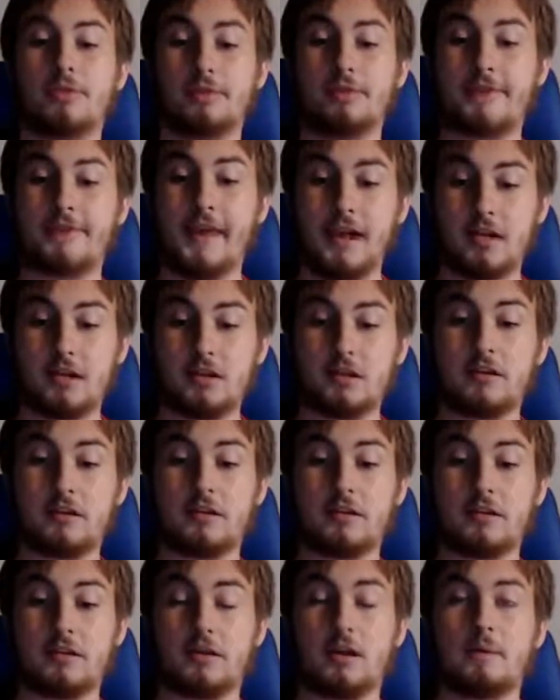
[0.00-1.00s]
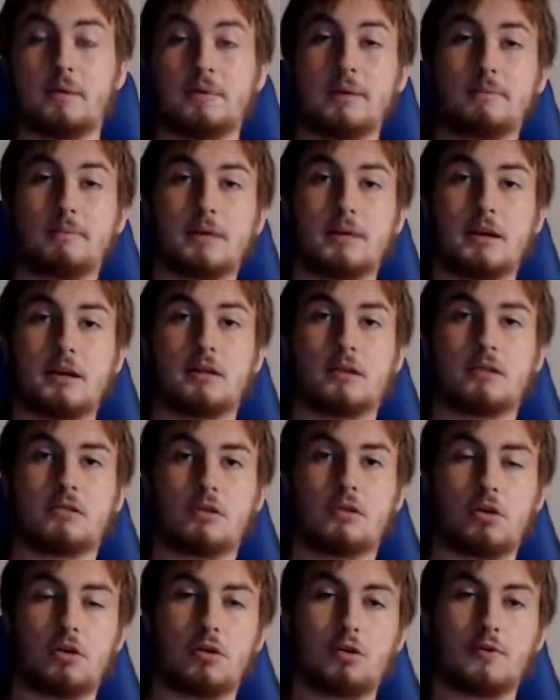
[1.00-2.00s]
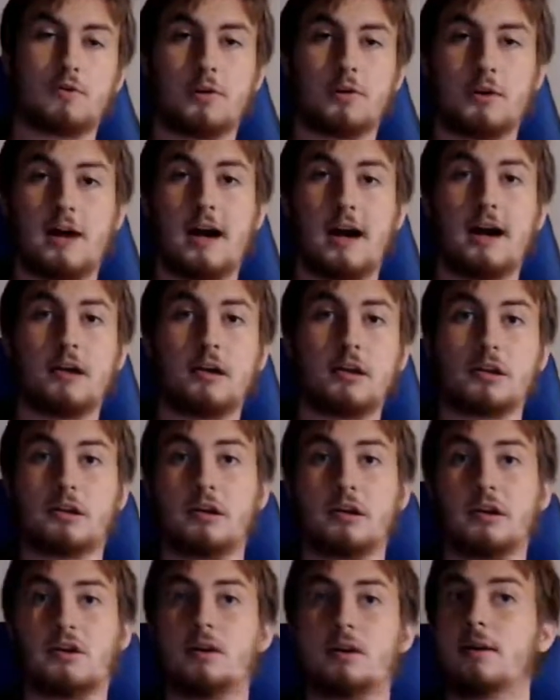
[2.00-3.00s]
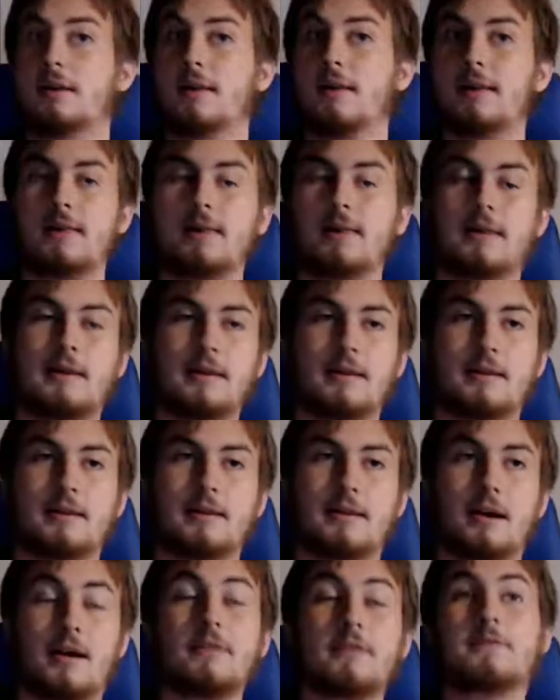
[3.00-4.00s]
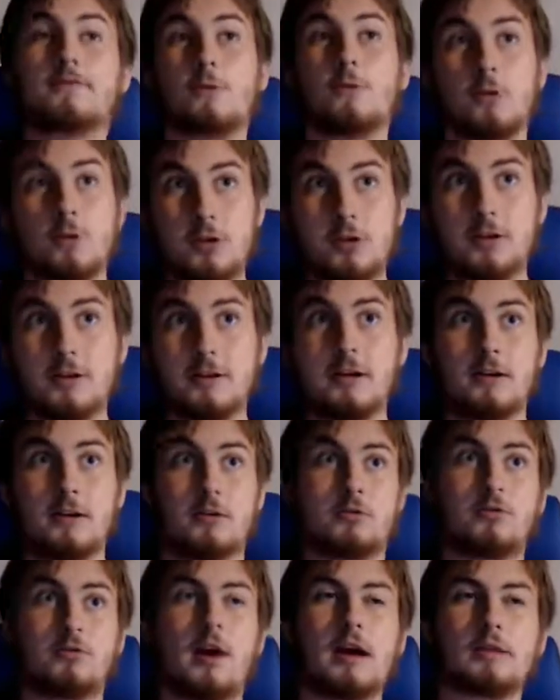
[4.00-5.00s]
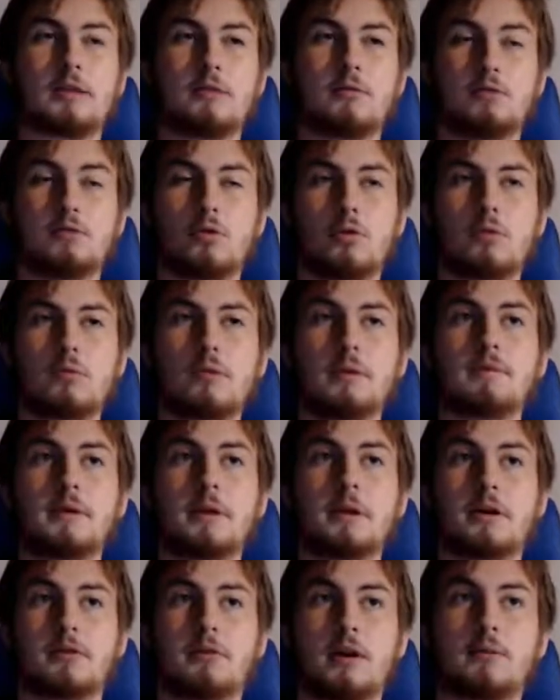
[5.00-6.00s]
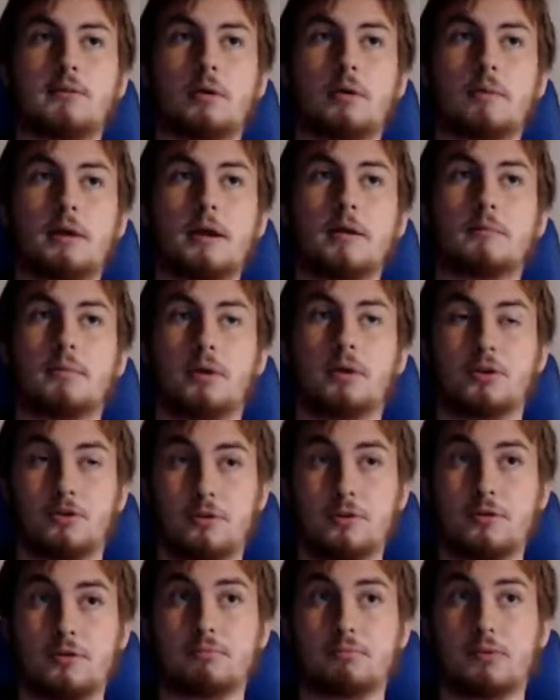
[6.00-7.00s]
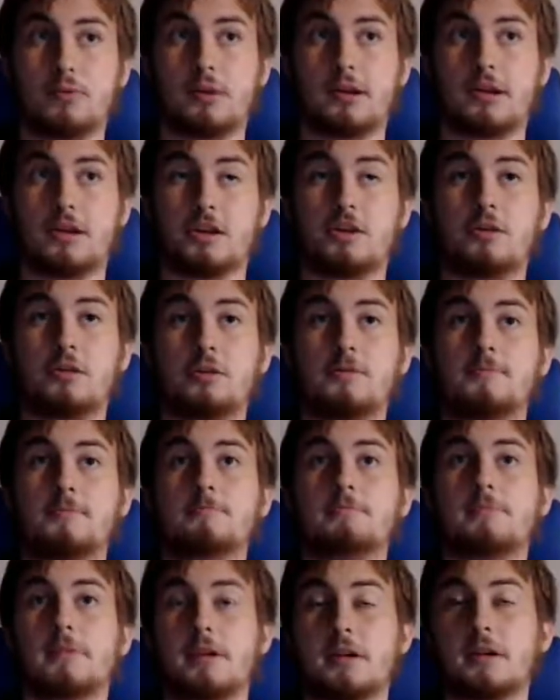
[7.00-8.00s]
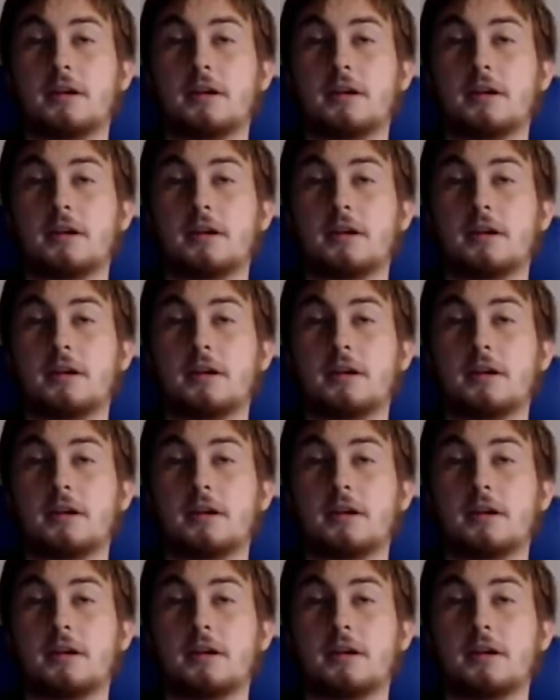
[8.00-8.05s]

Texas is going to be a big struggle for Kyle. So unfortunately, a track that would normally be a great momentum builder in Bristol, is